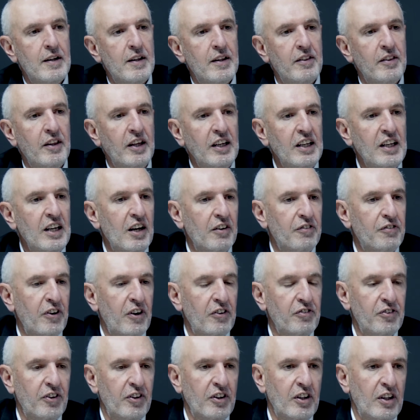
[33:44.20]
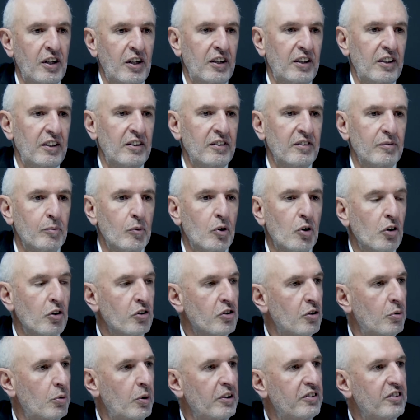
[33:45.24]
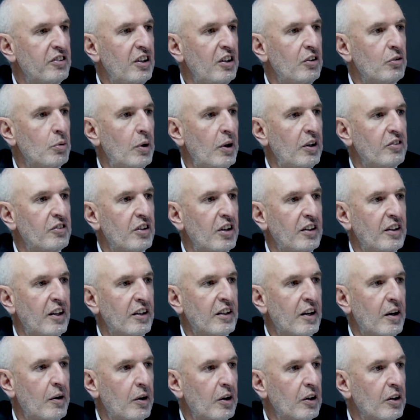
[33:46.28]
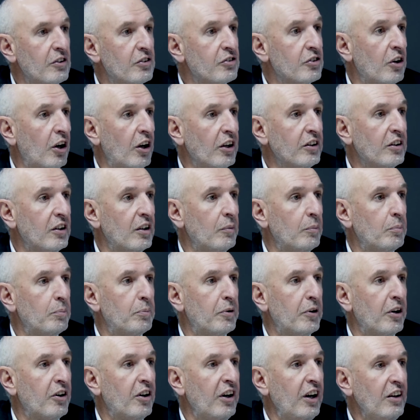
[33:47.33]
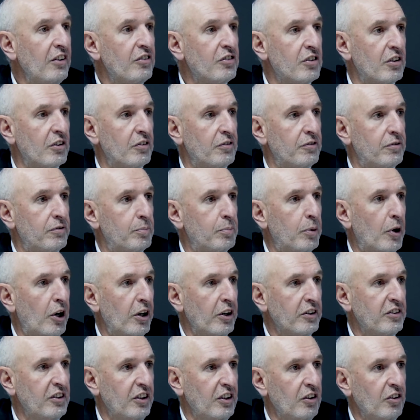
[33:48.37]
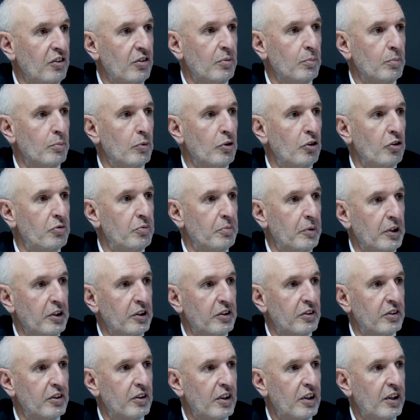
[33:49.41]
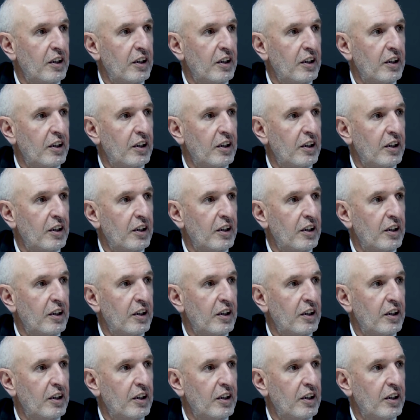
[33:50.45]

the EFF and the Mkhonto Wesizwe said that they were going to start the Progressive Parties movement.